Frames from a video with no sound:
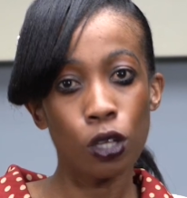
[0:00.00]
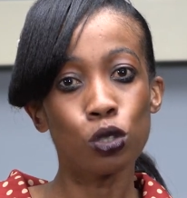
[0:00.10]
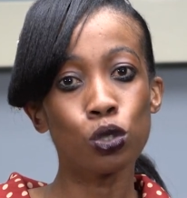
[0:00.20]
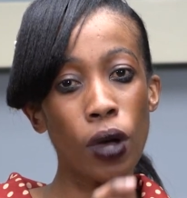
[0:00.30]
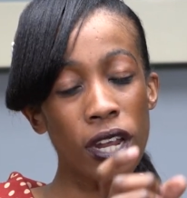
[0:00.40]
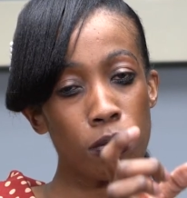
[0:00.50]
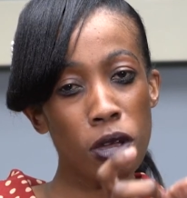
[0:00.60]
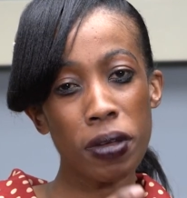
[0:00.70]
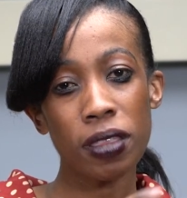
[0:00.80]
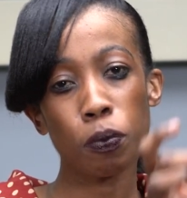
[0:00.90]
So, and
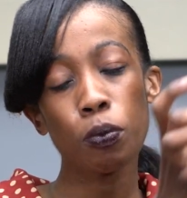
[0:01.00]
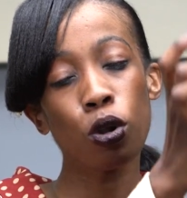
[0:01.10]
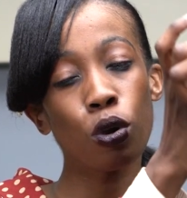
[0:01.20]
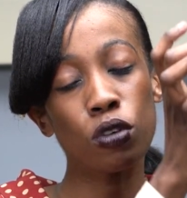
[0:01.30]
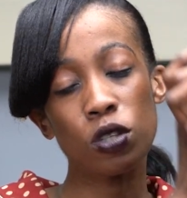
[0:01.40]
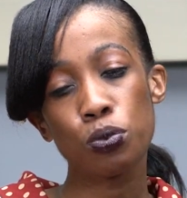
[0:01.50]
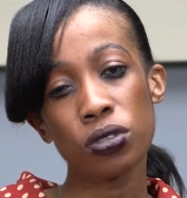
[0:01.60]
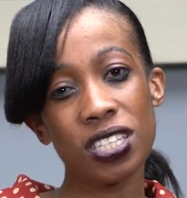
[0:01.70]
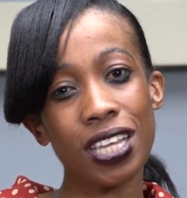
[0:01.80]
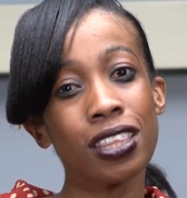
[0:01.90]
remember, people always put
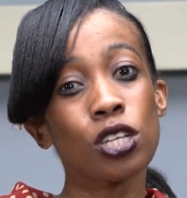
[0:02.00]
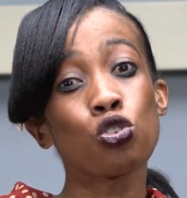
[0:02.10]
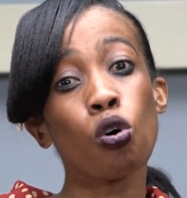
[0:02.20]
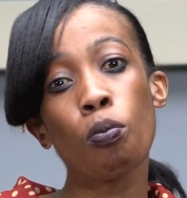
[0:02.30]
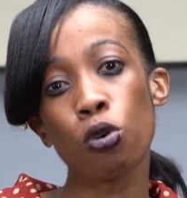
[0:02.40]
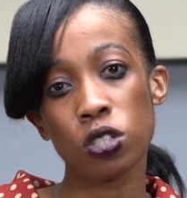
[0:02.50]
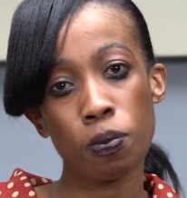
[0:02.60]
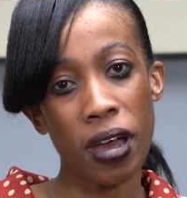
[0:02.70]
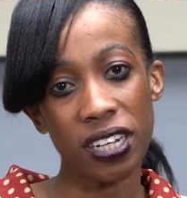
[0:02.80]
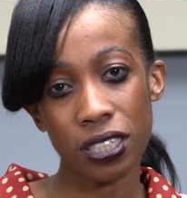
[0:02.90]
this at the topmost
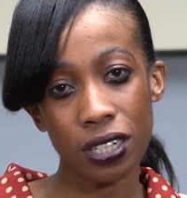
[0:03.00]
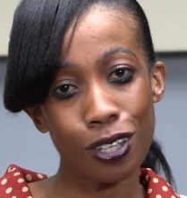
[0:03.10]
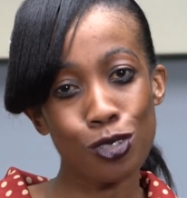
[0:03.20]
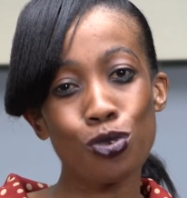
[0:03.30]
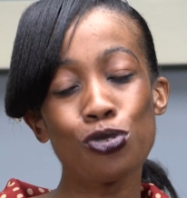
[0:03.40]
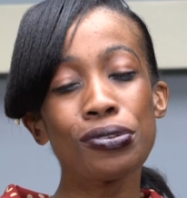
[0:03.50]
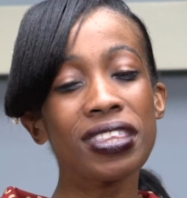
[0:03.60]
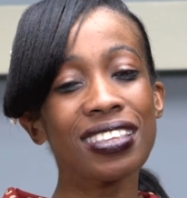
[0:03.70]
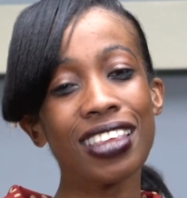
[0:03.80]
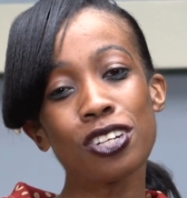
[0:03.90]
part. So do you
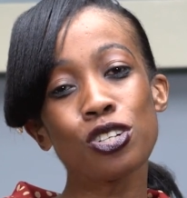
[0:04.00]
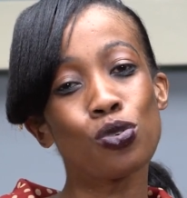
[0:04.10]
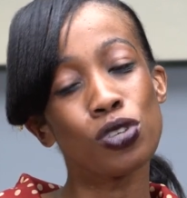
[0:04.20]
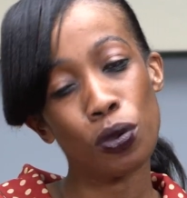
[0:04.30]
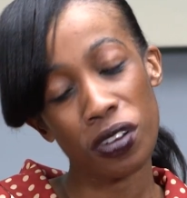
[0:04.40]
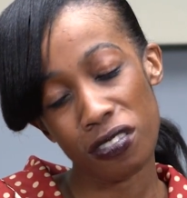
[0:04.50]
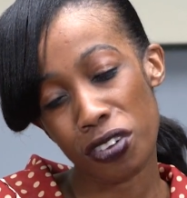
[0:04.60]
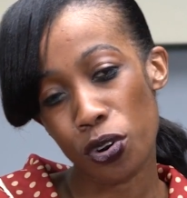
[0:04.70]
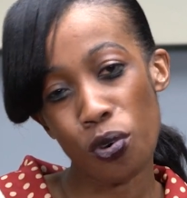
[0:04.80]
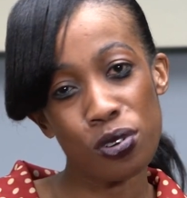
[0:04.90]
think that recruiter will
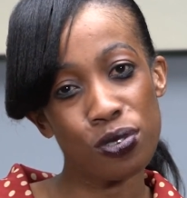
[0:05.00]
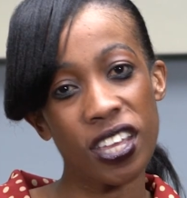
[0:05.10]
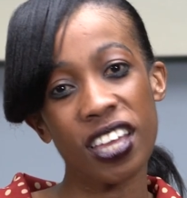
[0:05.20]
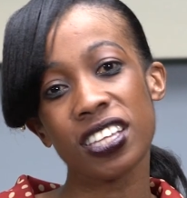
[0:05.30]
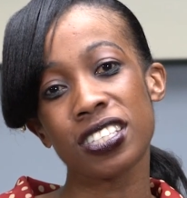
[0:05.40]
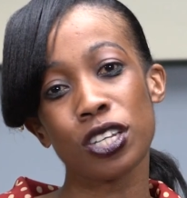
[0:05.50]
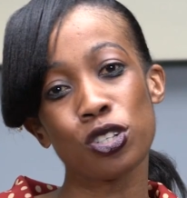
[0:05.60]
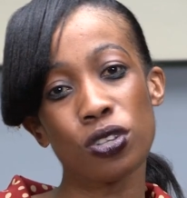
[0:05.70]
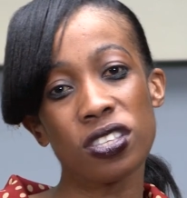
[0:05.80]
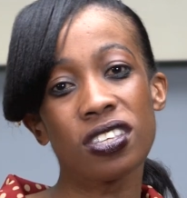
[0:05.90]
even go to the other
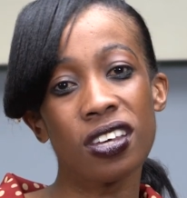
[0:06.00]
sections?